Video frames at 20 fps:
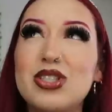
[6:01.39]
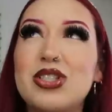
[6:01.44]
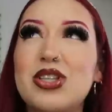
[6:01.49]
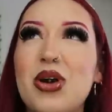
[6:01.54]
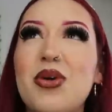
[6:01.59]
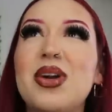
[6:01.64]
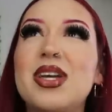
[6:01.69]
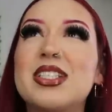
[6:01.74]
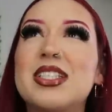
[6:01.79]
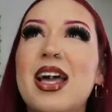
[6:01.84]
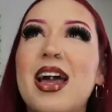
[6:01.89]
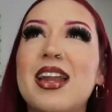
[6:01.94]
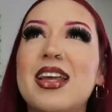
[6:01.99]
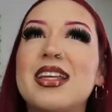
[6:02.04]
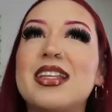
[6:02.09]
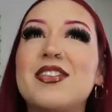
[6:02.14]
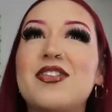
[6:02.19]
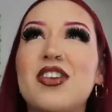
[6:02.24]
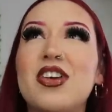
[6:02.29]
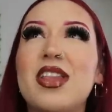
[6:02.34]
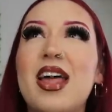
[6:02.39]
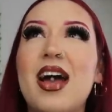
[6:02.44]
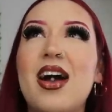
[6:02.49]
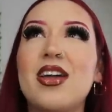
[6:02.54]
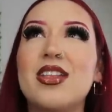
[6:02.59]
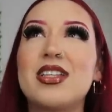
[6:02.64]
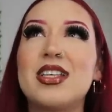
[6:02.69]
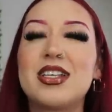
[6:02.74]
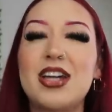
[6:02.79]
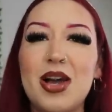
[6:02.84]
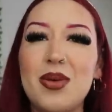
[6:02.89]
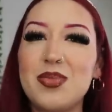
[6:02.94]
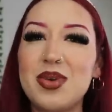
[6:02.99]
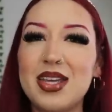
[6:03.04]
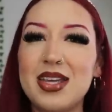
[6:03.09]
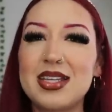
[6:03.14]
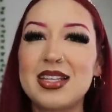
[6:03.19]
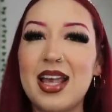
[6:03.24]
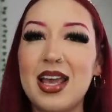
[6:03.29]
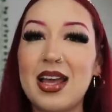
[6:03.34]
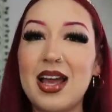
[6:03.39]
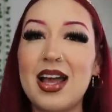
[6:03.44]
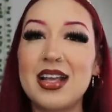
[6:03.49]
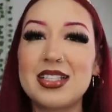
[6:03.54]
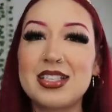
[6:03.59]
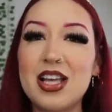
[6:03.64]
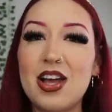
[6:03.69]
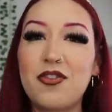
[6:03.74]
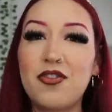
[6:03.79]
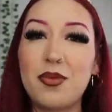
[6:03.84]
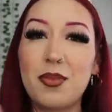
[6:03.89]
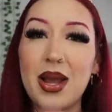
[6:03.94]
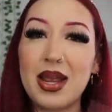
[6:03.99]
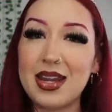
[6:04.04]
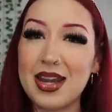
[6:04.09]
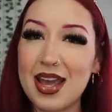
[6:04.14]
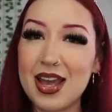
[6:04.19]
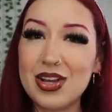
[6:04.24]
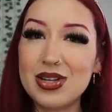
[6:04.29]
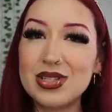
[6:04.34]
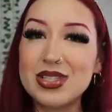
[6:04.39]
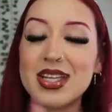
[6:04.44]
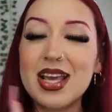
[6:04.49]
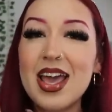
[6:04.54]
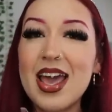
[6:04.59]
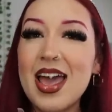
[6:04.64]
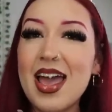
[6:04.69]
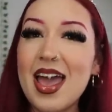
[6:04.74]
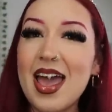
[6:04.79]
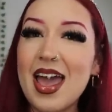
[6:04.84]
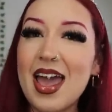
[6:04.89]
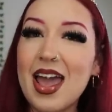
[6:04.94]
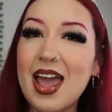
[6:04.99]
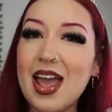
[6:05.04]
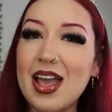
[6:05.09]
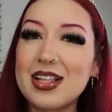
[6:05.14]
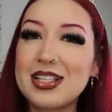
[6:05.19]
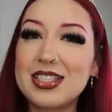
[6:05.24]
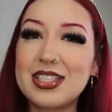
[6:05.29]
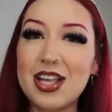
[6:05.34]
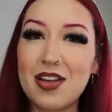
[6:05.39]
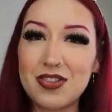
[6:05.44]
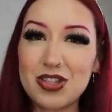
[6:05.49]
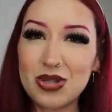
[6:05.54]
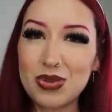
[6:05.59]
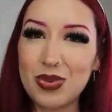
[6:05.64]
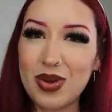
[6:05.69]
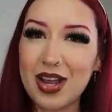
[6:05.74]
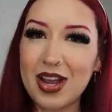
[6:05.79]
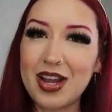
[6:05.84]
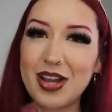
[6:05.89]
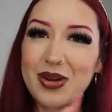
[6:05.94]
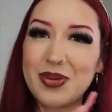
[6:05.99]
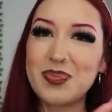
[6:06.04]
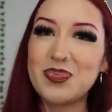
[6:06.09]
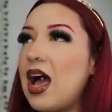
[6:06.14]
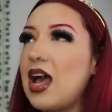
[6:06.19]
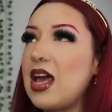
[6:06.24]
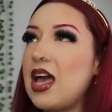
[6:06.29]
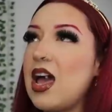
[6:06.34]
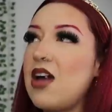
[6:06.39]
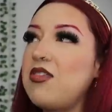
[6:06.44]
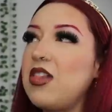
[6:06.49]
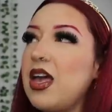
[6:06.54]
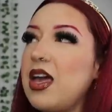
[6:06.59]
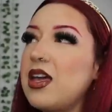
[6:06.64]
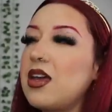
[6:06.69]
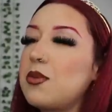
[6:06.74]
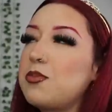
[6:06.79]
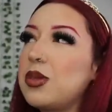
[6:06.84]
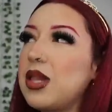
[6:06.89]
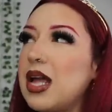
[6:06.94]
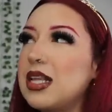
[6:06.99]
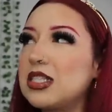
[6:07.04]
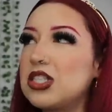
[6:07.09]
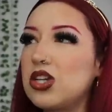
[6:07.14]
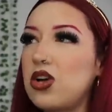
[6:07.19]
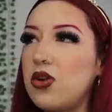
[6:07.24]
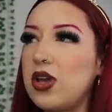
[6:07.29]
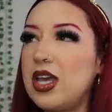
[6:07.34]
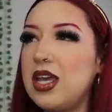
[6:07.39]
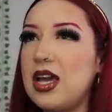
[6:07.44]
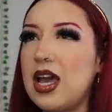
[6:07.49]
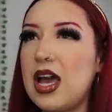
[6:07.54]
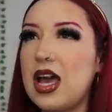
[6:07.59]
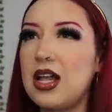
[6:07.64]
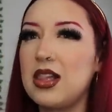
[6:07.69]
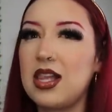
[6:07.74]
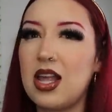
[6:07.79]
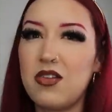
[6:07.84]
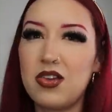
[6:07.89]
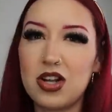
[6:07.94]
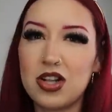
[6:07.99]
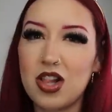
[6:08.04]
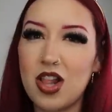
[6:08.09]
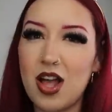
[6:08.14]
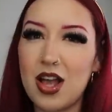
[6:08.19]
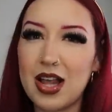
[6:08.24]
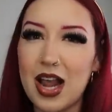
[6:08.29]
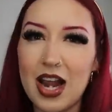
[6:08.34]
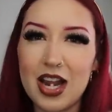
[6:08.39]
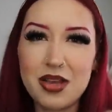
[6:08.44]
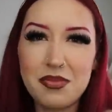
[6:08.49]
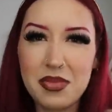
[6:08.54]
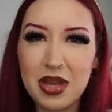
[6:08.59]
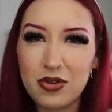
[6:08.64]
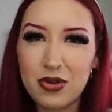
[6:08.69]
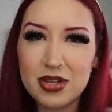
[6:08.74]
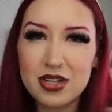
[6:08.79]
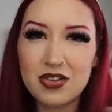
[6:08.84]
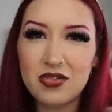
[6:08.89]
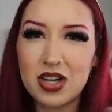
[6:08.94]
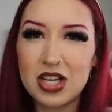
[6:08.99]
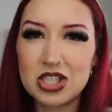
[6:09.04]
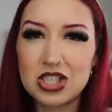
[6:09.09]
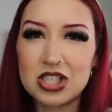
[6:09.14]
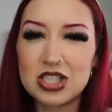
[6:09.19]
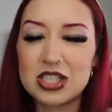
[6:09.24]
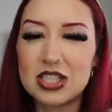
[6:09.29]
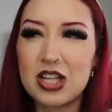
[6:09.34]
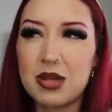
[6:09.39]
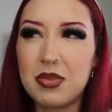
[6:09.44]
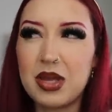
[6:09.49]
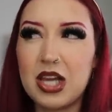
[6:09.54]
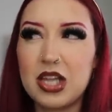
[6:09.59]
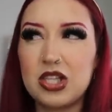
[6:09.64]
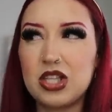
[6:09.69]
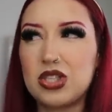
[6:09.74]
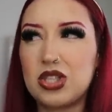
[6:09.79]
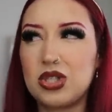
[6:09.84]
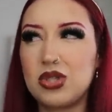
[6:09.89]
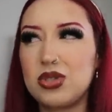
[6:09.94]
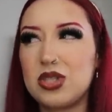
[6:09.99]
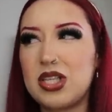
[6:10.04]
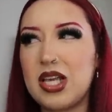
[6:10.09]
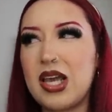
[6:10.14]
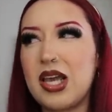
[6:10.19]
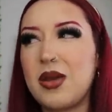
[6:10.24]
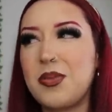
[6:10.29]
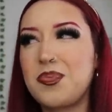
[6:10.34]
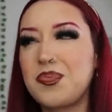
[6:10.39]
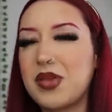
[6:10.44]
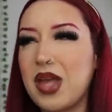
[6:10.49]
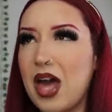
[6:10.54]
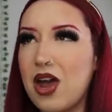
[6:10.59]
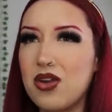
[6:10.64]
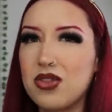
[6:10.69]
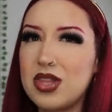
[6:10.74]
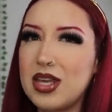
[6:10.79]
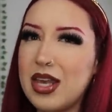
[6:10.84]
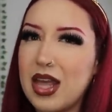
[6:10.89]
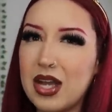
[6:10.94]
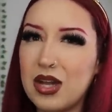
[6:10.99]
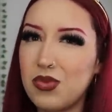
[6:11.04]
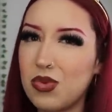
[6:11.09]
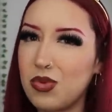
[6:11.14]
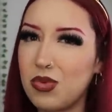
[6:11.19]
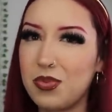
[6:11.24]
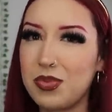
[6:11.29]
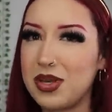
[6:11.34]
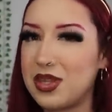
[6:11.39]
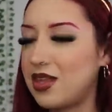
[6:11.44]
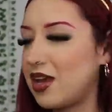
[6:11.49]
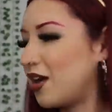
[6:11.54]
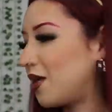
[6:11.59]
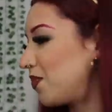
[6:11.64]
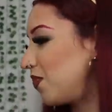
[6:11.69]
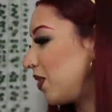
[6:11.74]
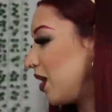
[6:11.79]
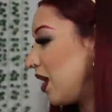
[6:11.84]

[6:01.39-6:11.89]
so excited for that to come in because I got stuff for my nails and stuff to wear. I have like plans to go eat at 11 o'clock. I didn't make reservations because I'm like, it's a Tuesday. I don't think anyone will be there.